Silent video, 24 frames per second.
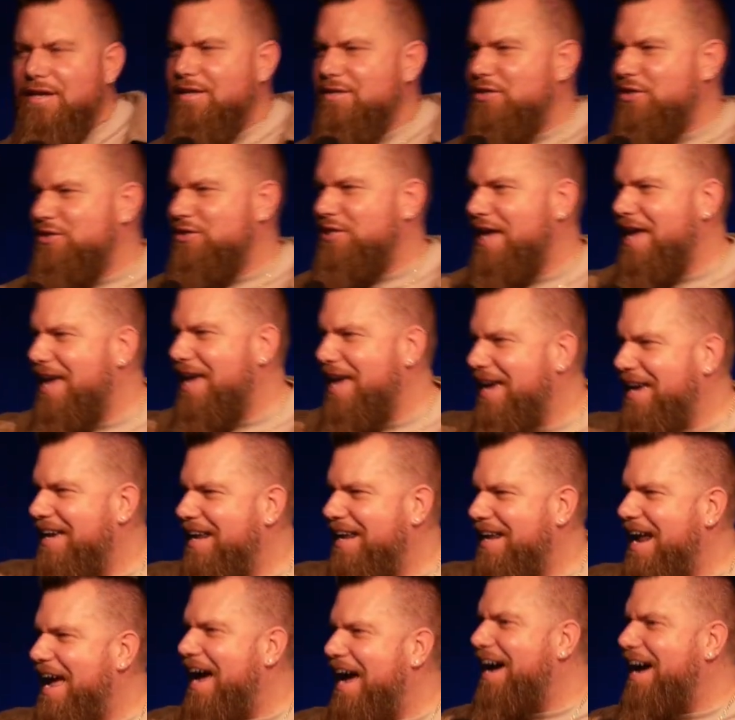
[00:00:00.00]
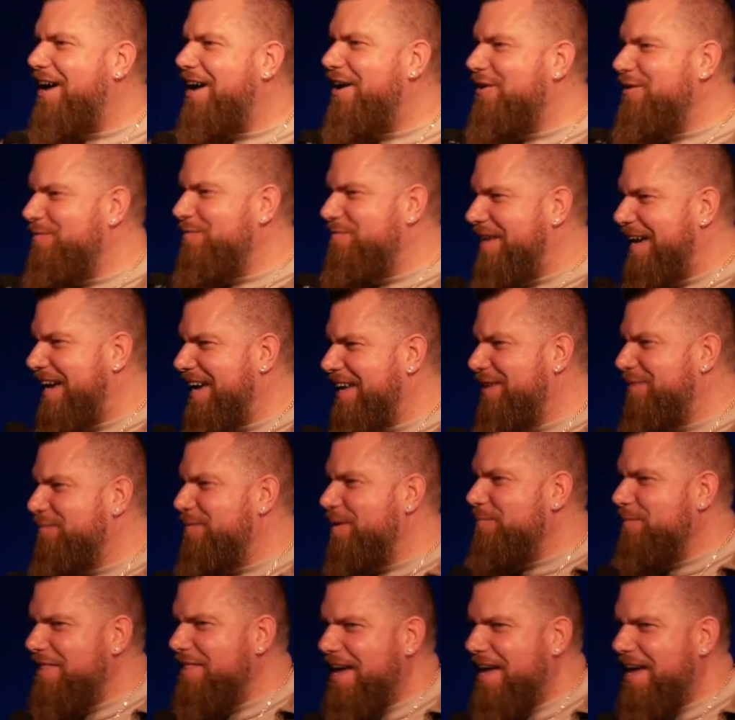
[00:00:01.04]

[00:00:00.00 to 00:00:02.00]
and just hanging out, man. You remember